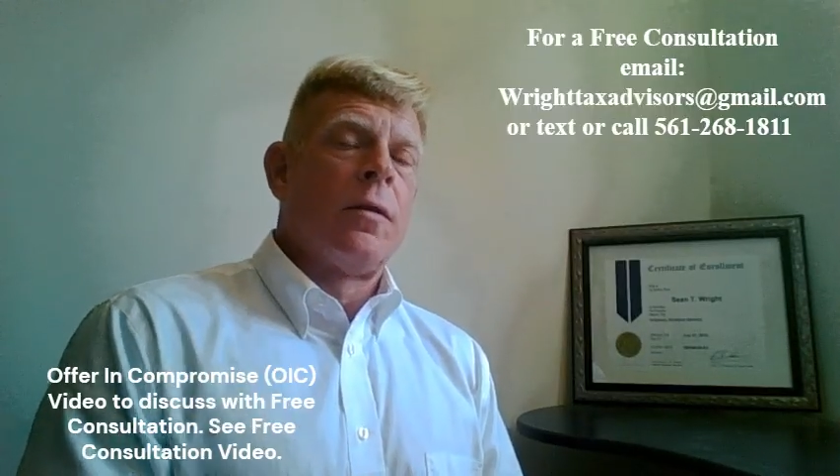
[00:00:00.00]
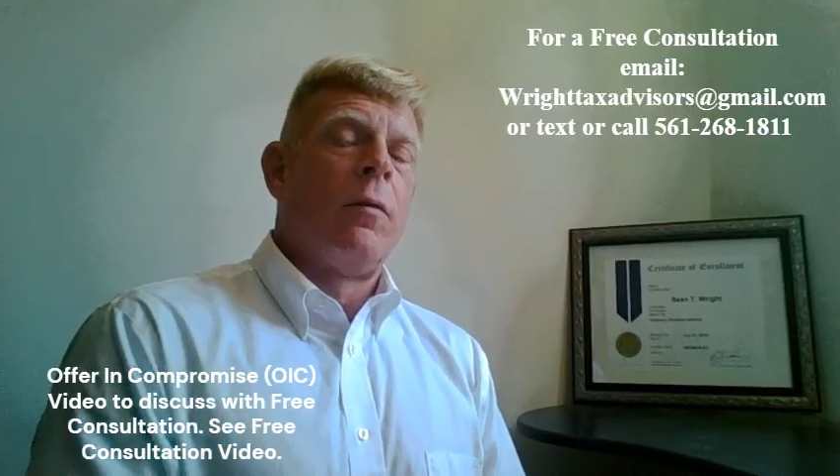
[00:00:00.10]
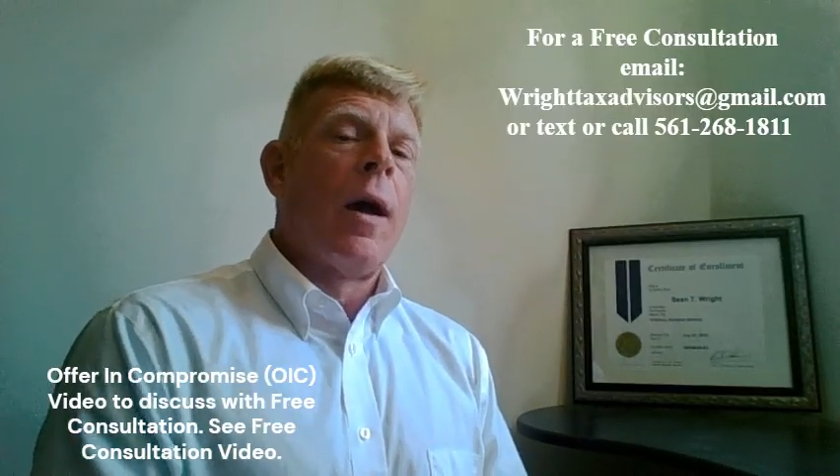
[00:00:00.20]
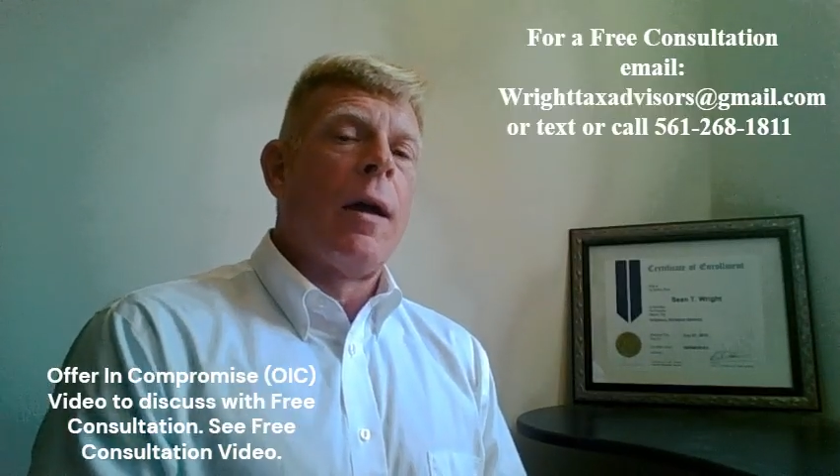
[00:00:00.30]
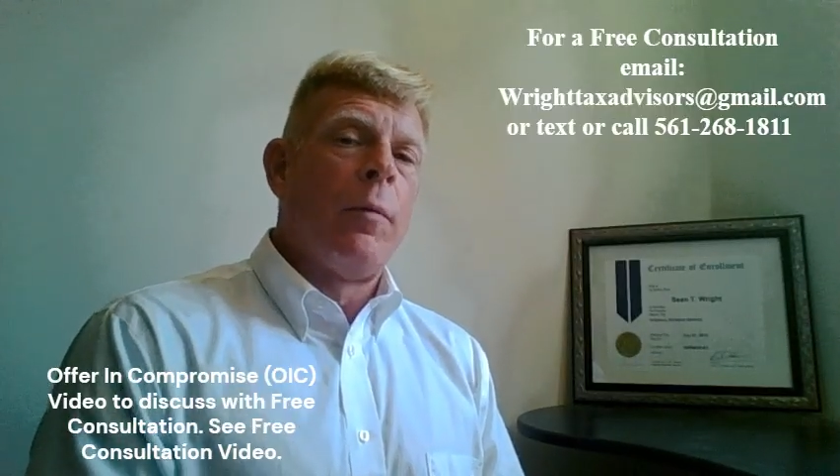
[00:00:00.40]
to
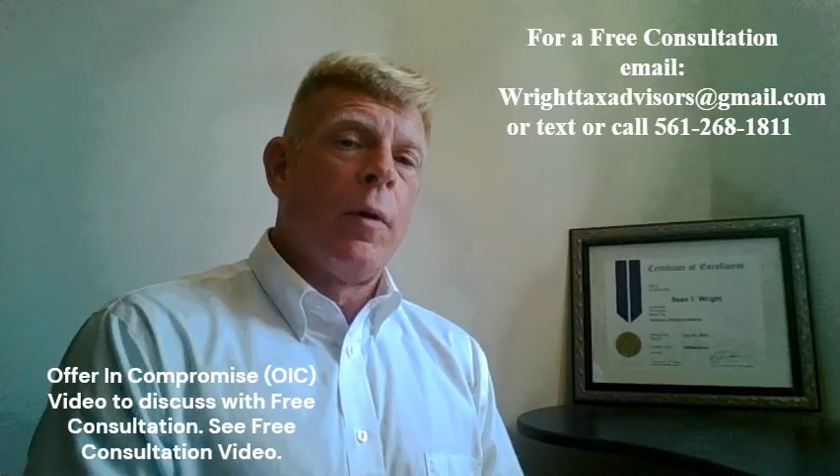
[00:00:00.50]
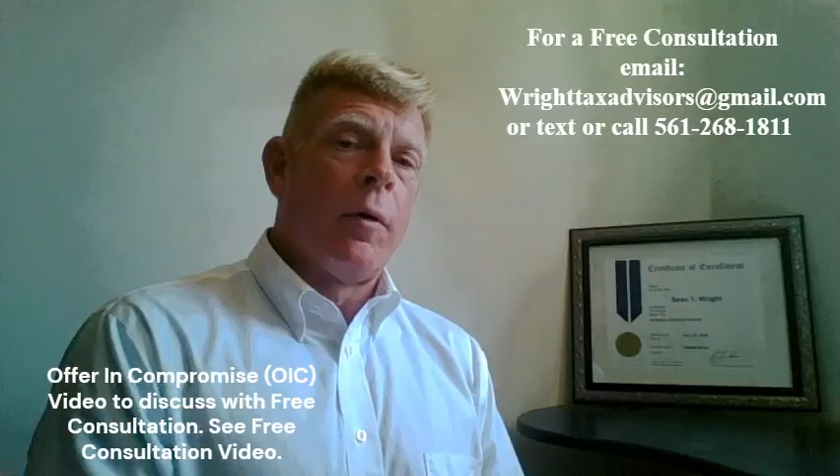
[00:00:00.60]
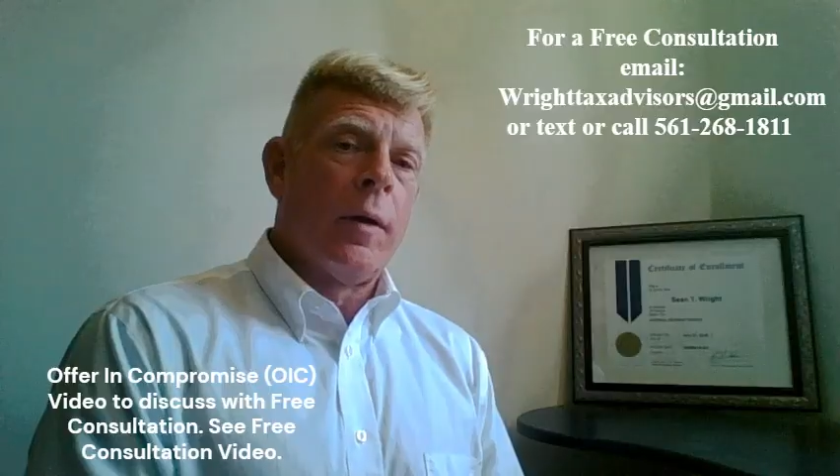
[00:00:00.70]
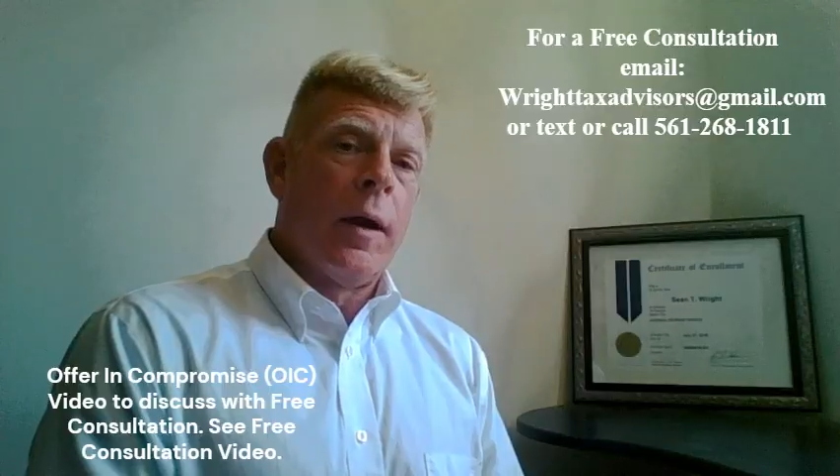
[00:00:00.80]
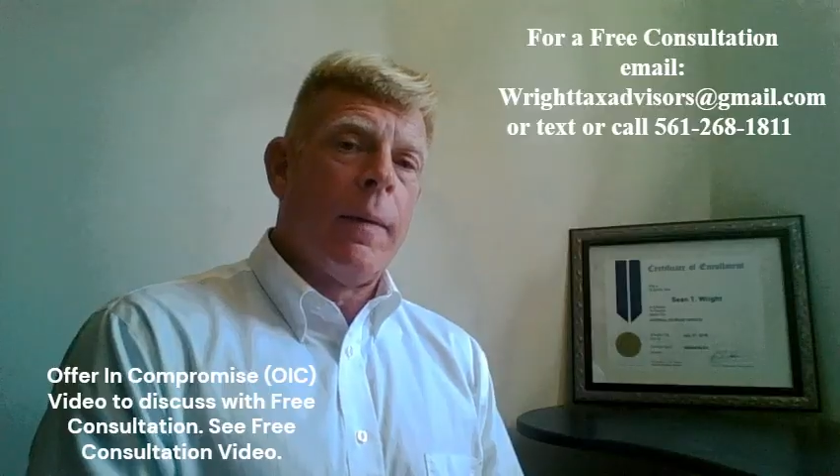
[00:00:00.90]

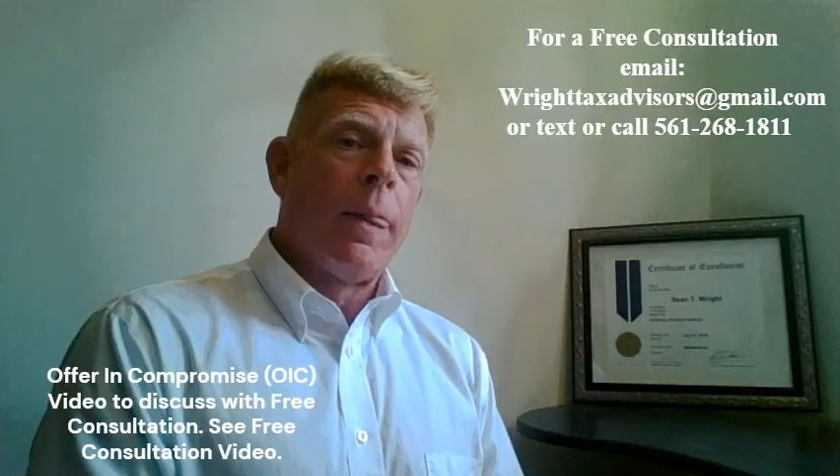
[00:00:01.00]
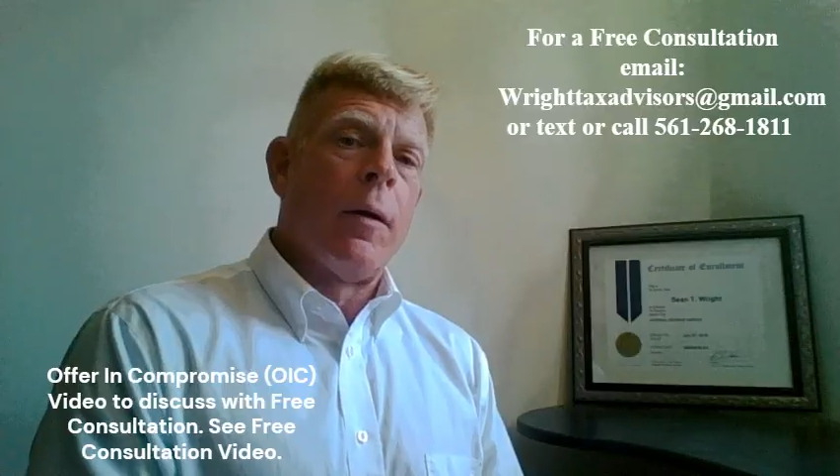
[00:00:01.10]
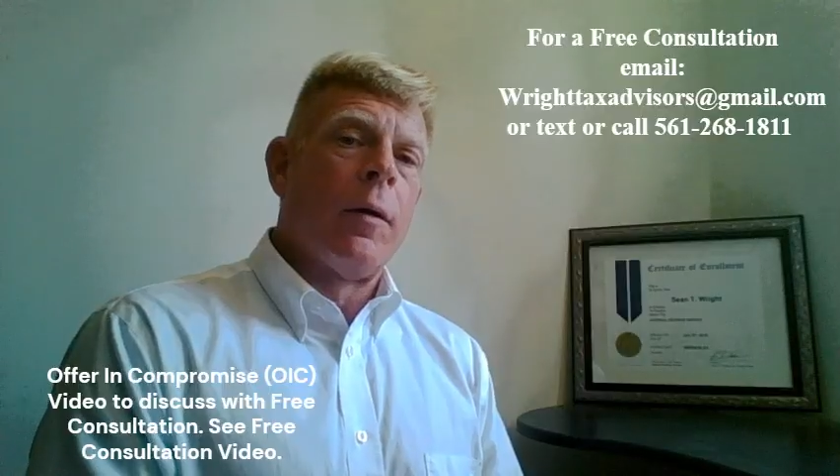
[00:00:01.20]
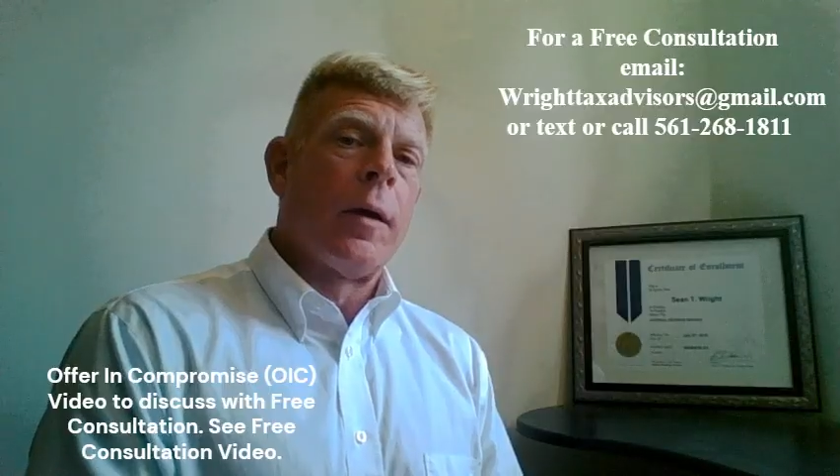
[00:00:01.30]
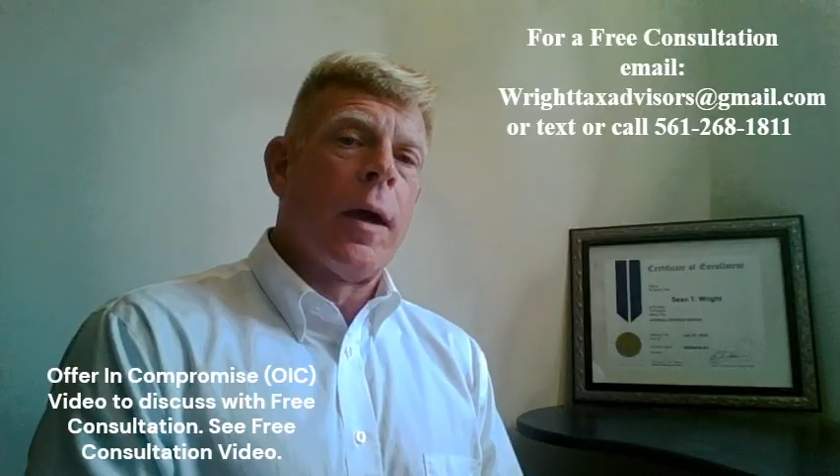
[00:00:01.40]
liability.
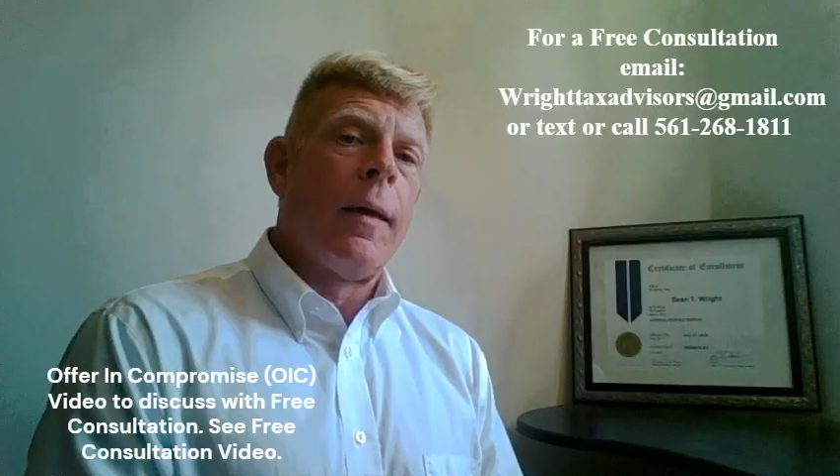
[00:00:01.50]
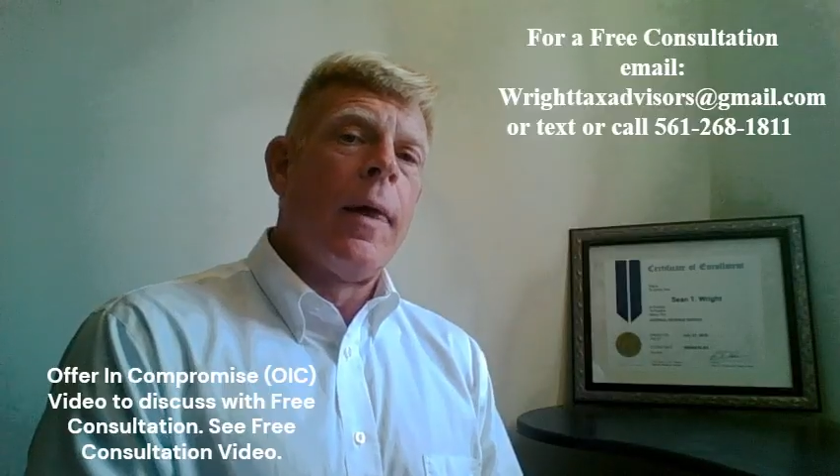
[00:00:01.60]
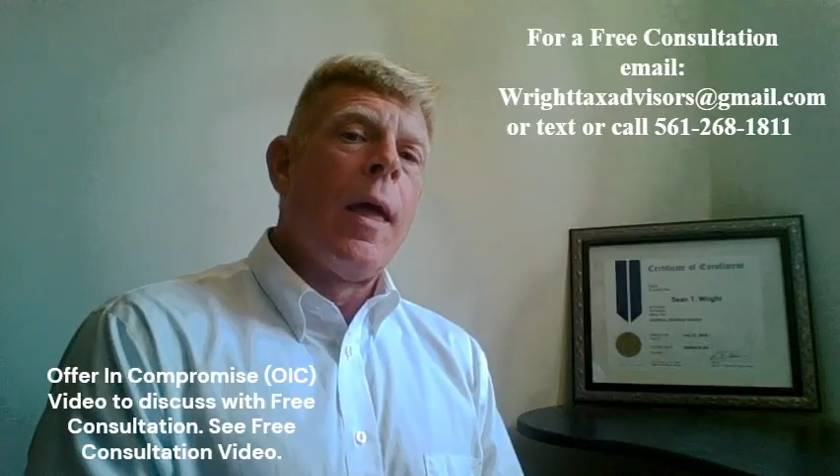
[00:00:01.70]
Okay.